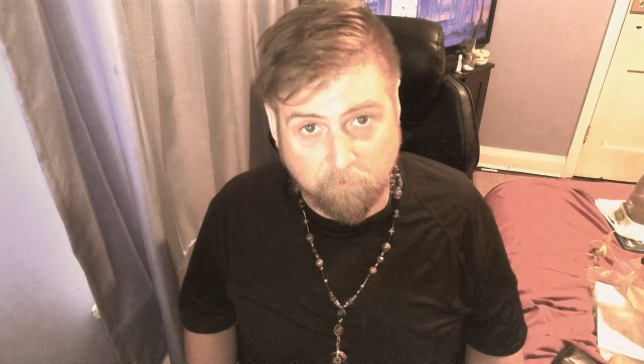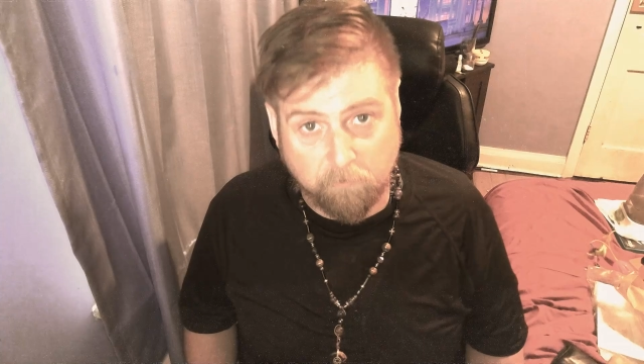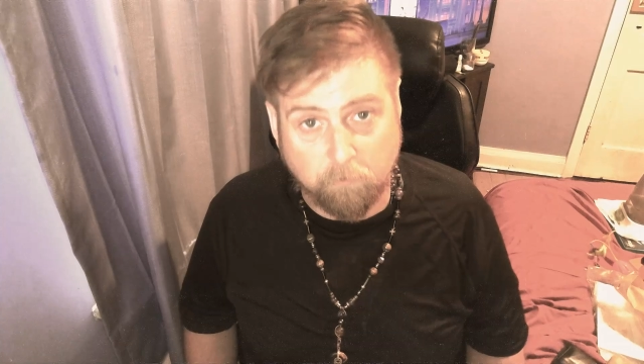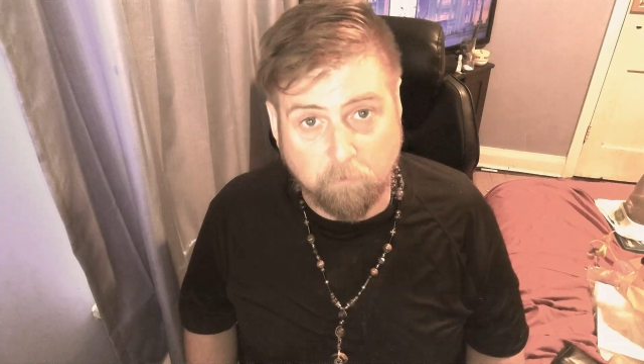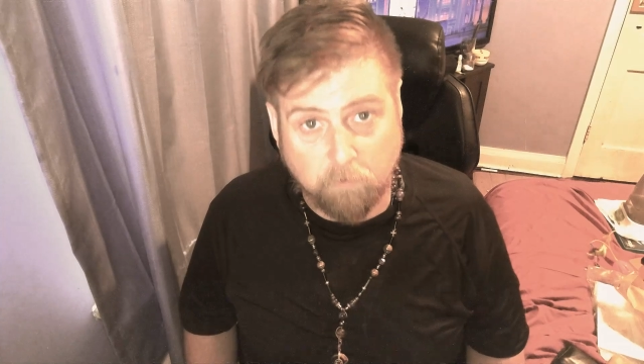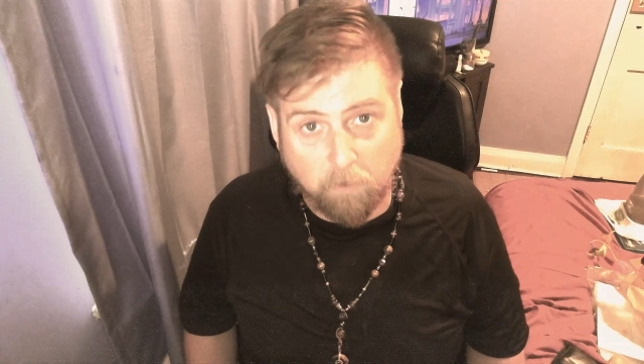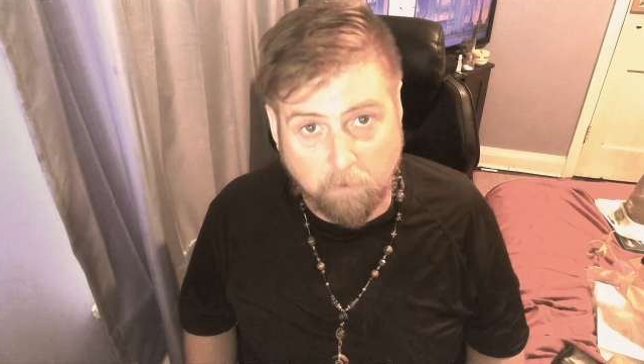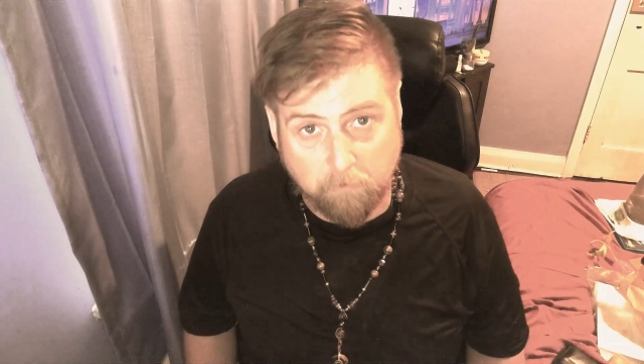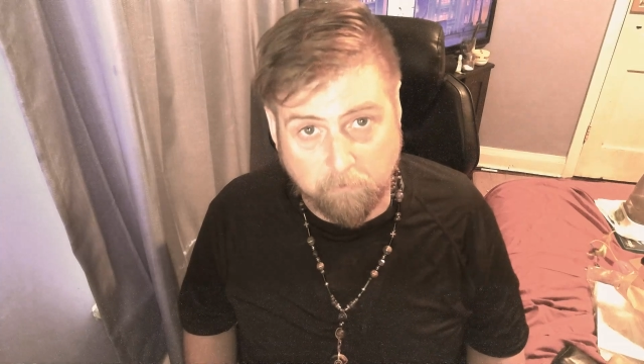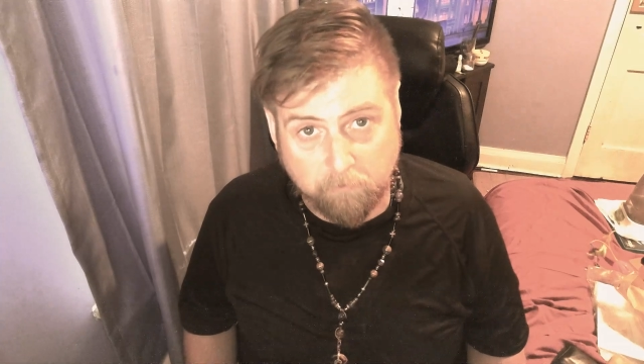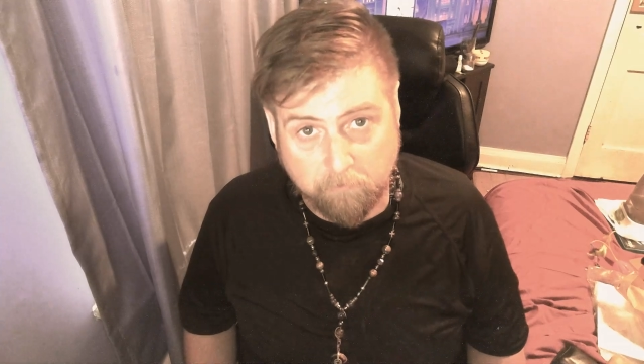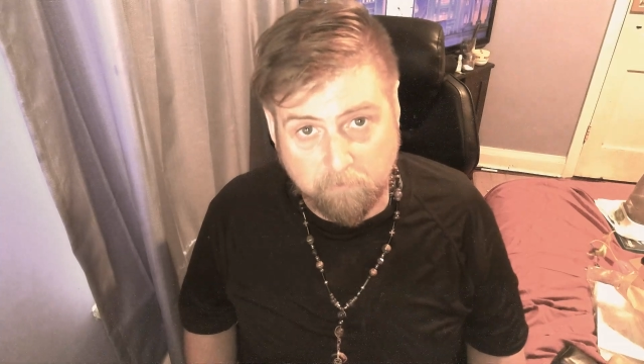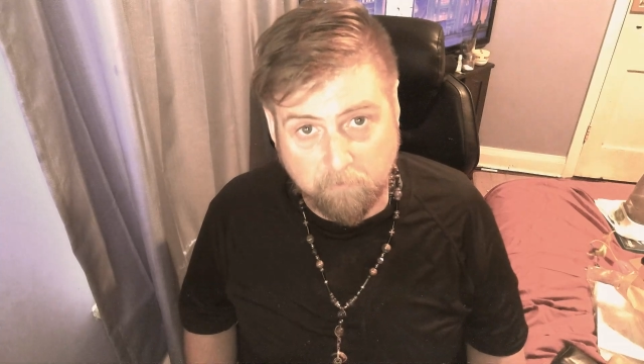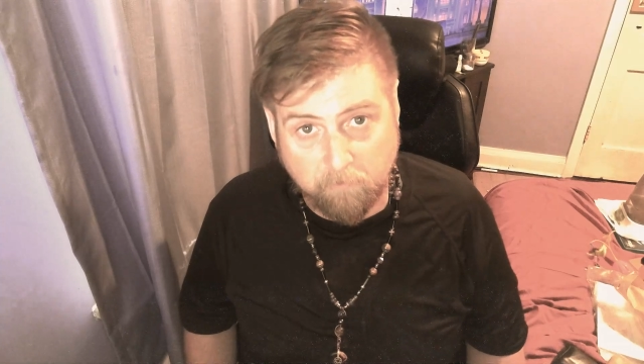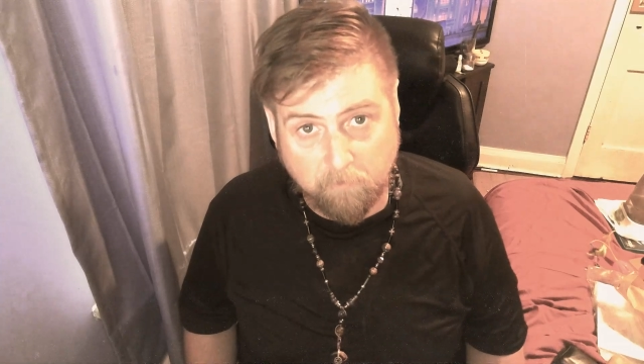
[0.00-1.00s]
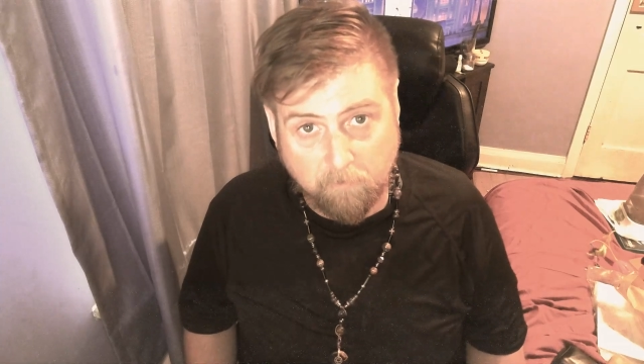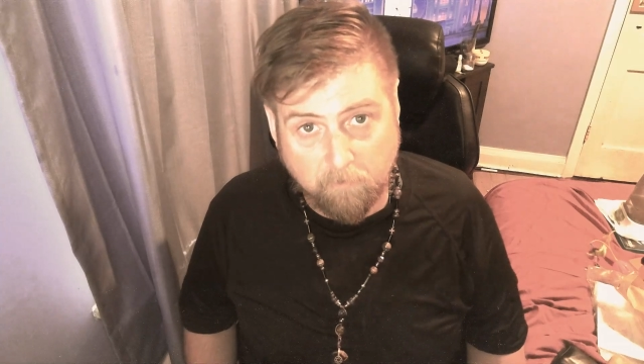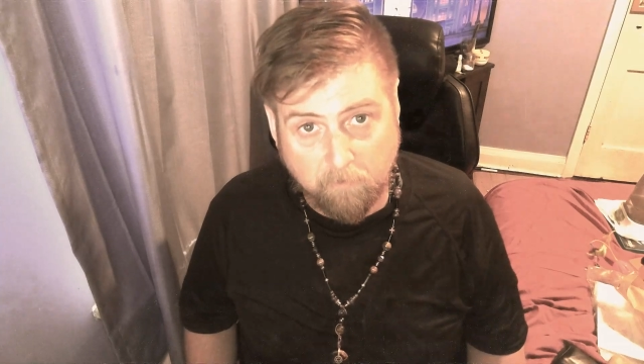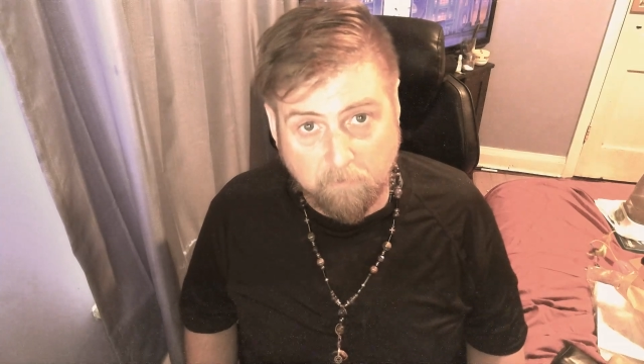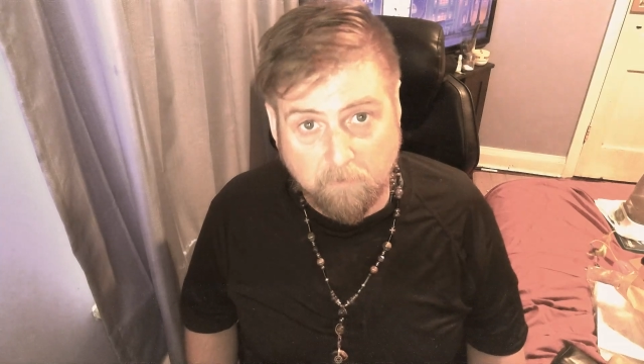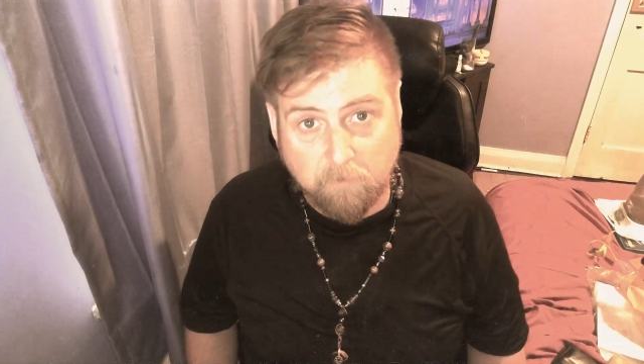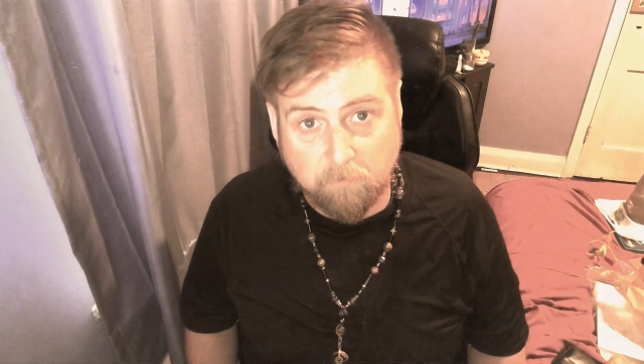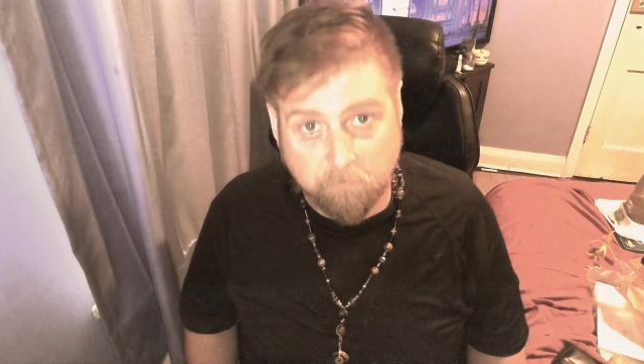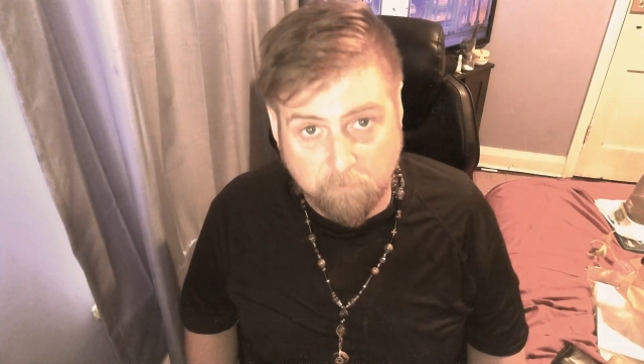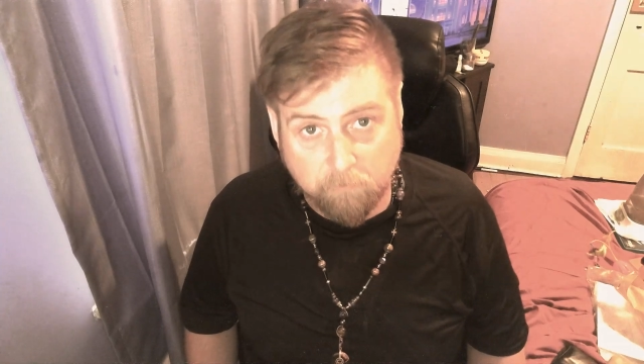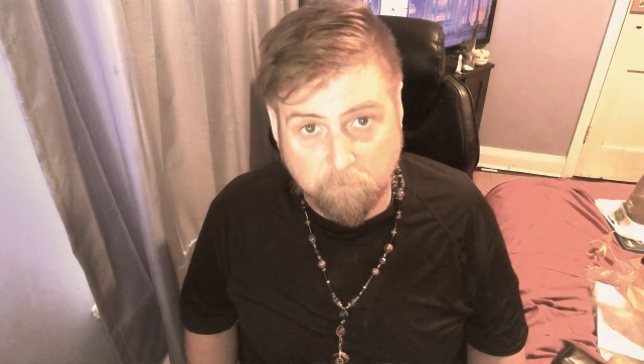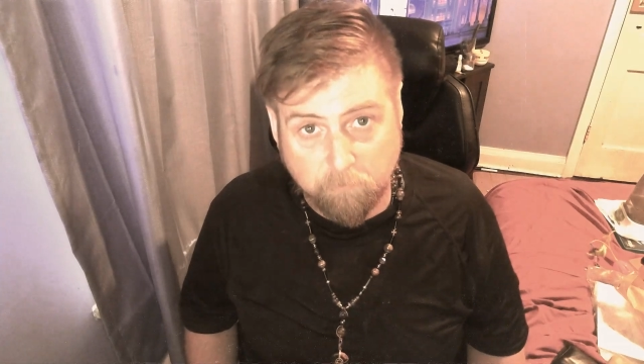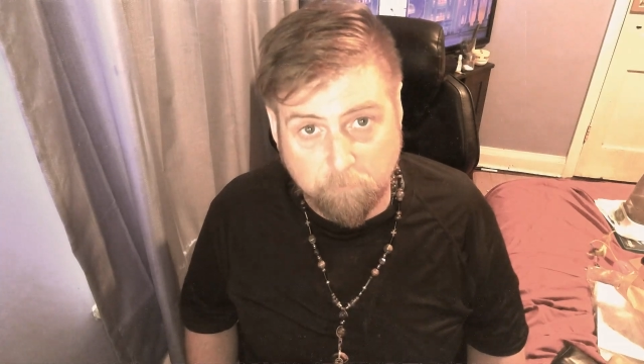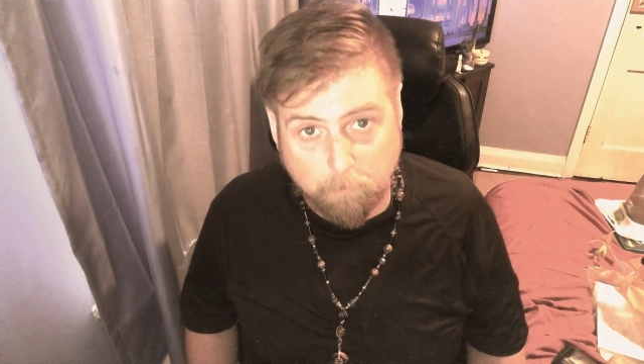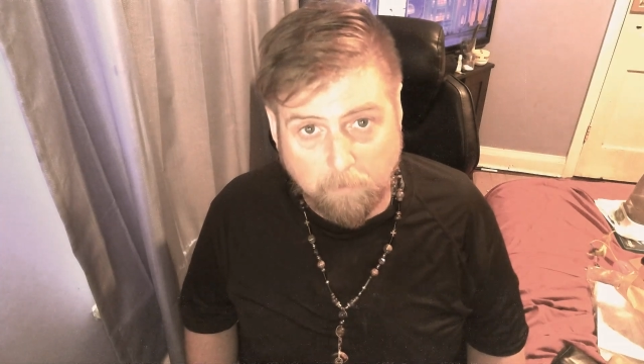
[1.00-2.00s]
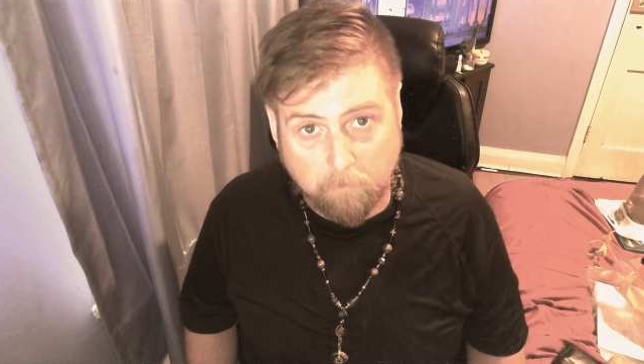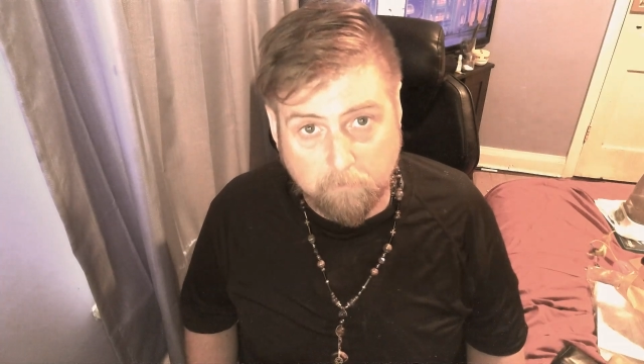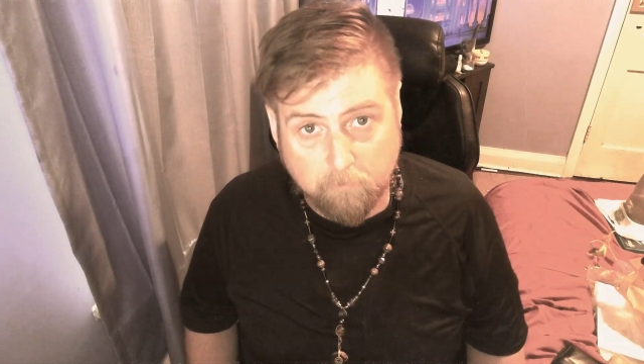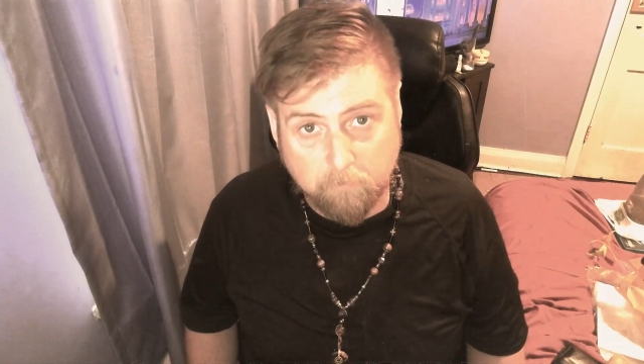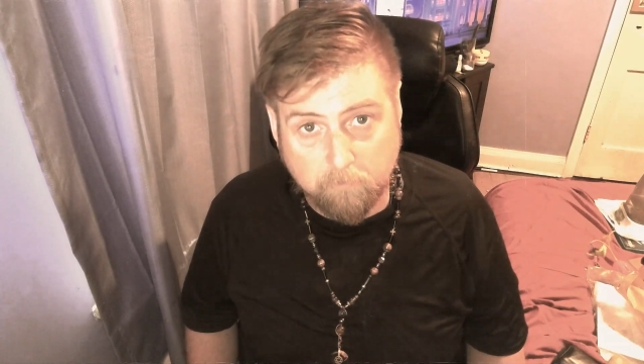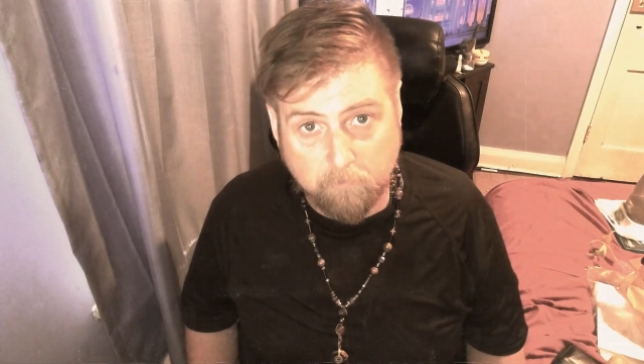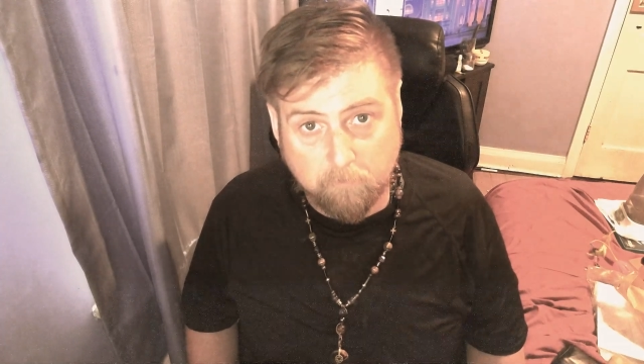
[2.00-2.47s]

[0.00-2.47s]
their daughters. They deserve respect.